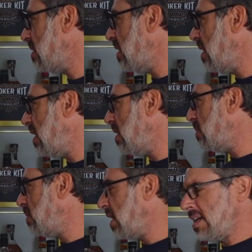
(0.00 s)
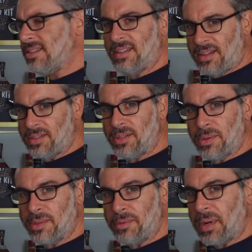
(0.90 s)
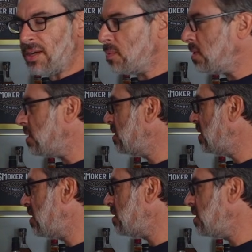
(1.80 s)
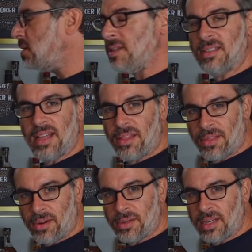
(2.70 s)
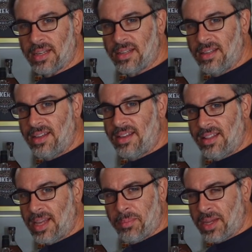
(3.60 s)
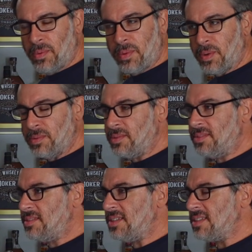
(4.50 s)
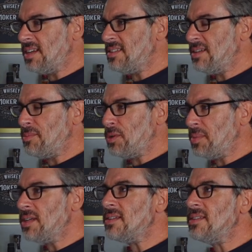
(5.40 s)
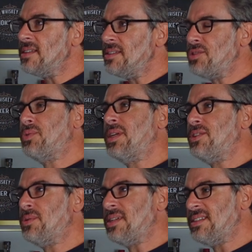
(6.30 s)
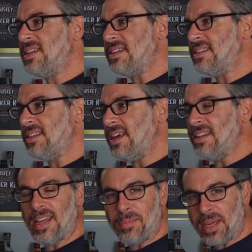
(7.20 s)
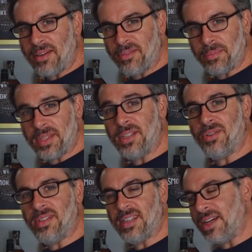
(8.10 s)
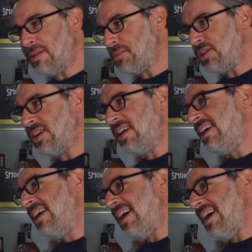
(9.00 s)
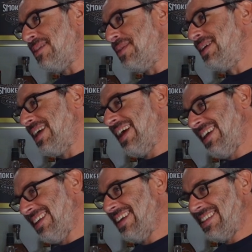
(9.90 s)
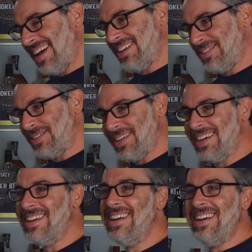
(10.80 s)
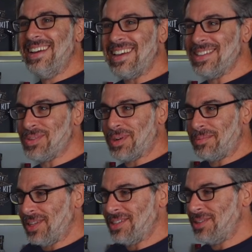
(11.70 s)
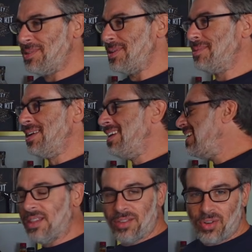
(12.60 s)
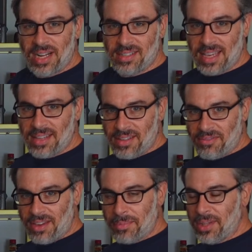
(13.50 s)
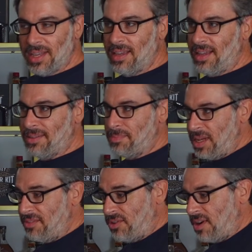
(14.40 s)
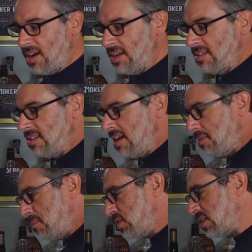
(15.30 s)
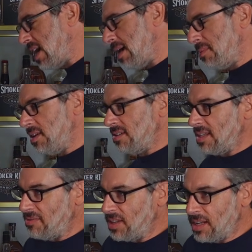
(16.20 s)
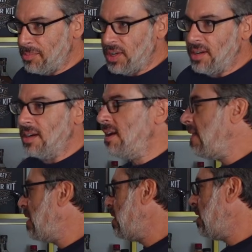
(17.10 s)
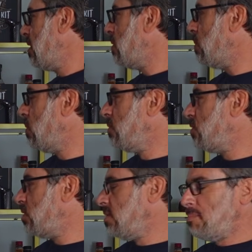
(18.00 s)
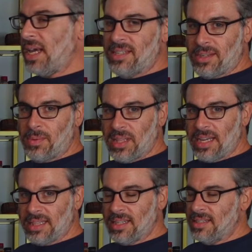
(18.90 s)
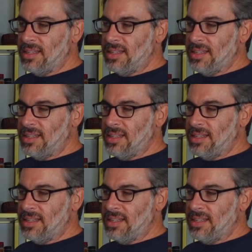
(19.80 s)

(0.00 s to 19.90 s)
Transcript: I guess, also known as spiderwort, also known as that third name that we won't discuss anymore because it's 2026 and that name came from centuries ago, I'm sure. And I don't want to get in trouble on YouTube. The Tradescantia family has many varieties. The most common are definitely going to be your basic one like this.